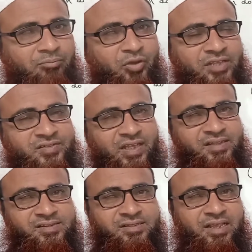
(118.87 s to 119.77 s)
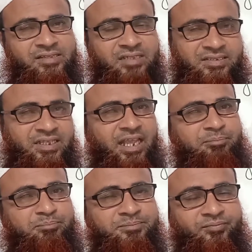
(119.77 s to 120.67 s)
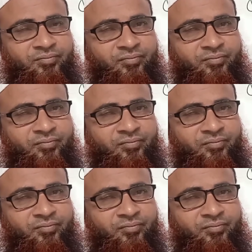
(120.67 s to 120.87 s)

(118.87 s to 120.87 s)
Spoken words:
of voice sense is the same.